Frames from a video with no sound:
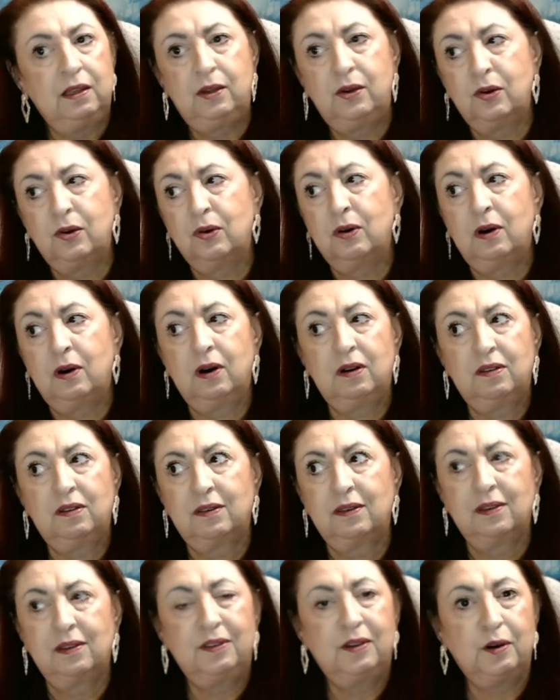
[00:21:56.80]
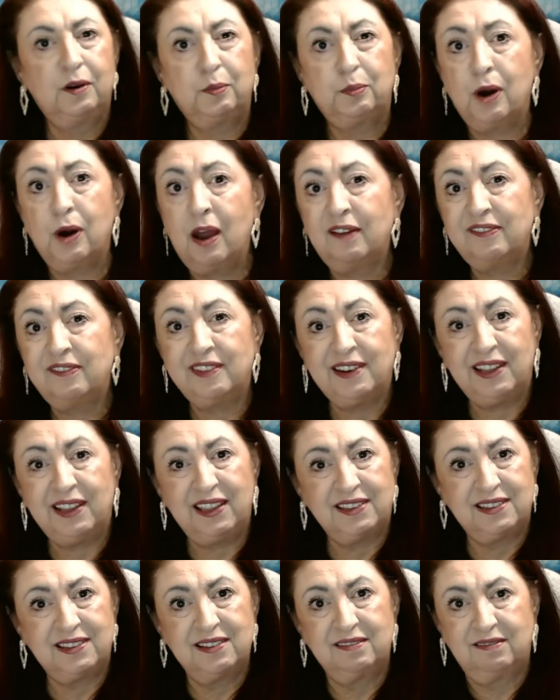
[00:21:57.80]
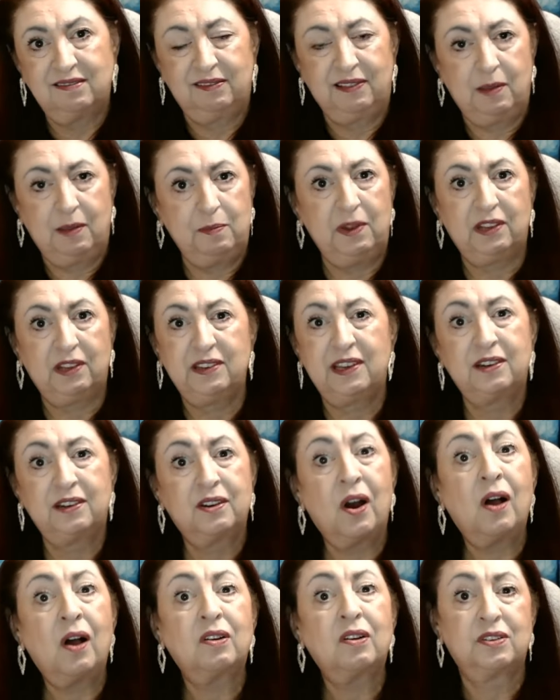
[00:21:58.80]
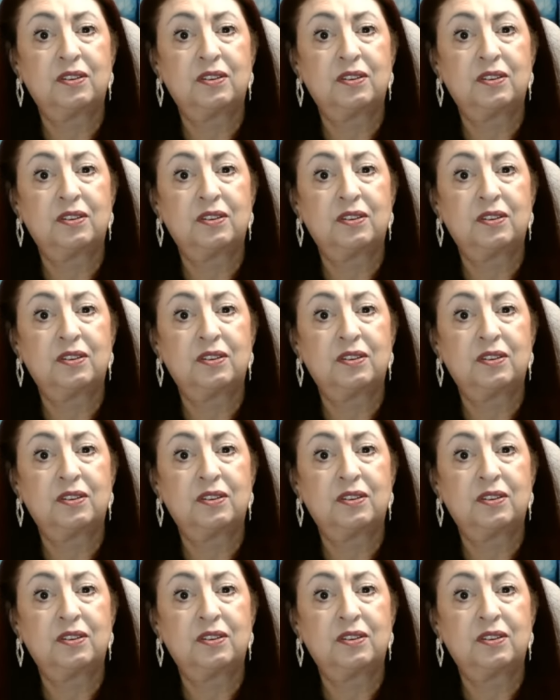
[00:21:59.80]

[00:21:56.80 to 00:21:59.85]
your profit isn't $1 million